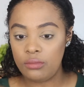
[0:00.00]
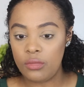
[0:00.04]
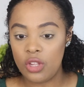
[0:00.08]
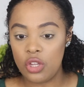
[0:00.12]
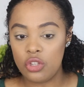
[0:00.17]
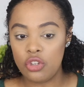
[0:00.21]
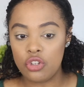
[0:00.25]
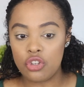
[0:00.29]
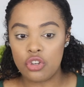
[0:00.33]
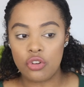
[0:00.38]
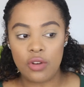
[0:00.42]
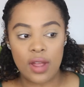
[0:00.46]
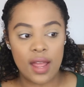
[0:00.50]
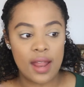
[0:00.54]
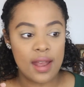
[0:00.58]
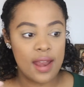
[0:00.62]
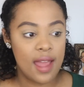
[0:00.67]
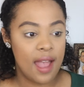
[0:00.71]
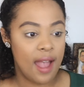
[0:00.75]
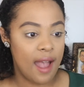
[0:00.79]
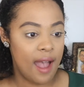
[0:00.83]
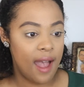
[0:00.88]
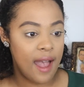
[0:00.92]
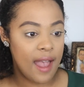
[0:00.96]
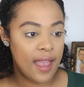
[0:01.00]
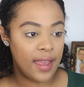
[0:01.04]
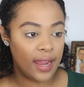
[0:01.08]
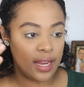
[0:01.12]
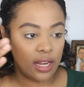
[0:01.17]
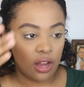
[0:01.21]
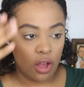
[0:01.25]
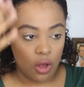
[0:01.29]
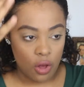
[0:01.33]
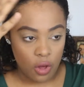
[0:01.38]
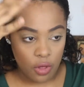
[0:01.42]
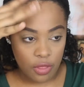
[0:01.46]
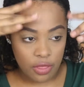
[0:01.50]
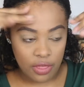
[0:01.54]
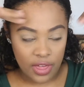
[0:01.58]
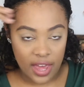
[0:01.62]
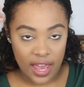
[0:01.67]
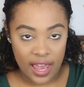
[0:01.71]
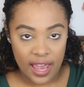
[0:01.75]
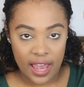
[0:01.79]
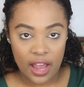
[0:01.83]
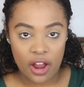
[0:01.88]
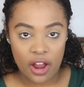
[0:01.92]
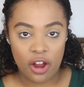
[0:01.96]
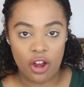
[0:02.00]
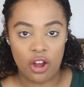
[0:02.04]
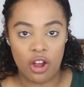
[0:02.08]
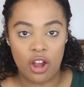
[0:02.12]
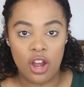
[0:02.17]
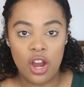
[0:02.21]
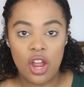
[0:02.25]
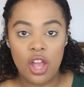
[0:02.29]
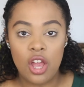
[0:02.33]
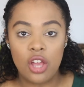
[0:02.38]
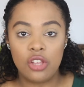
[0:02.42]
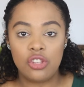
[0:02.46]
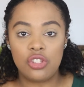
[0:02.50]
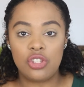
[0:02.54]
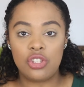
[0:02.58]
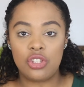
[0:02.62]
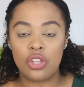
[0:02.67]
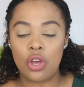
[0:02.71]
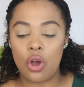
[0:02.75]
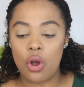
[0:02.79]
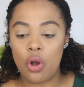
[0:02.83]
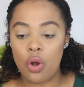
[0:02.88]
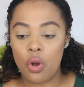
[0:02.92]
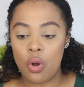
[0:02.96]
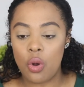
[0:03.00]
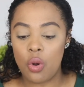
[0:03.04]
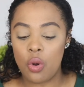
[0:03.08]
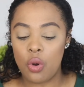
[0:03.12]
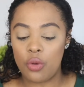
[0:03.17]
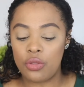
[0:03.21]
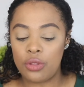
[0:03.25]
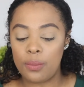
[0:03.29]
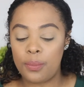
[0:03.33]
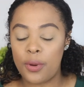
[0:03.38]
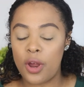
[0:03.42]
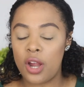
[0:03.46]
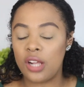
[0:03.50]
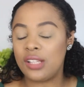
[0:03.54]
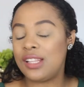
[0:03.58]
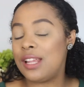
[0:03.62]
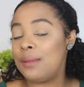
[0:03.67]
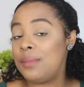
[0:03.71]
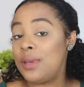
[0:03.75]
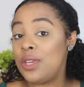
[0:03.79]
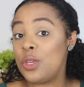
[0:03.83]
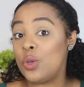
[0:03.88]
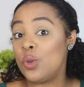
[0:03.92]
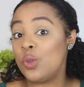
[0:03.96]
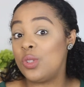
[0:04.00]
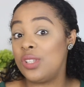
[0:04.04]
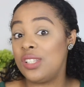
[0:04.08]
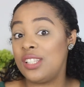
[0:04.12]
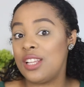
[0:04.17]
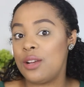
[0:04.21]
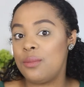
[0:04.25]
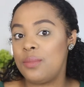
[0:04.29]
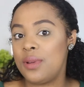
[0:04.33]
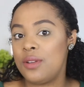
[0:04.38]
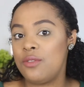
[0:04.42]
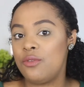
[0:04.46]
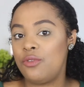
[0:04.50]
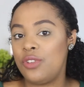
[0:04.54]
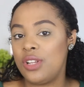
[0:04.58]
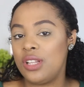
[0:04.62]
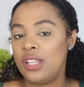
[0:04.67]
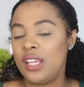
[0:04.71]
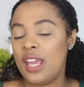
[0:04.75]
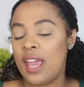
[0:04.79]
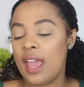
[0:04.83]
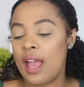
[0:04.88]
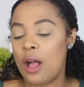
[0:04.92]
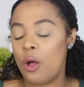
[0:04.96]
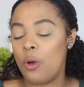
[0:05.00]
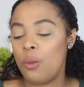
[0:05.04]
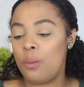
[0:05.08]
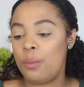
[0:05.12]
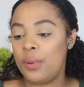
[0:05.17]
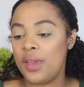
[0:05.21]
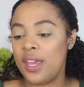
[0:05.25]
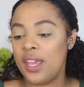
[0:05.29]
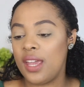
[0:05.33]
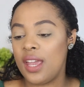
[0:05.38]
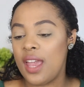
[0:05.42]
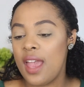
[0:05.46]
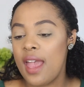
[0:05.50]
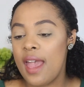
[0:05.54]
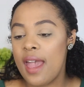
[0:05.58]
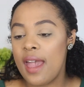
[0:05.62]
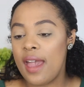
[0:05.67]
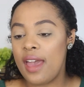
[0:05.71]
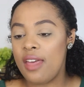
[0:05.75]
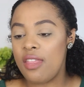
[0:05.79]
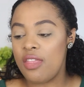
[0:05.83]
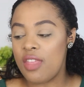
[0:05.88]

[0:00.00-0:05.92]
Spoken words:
you're trying to hide the hair. So the product that I've been using that I've been really helping and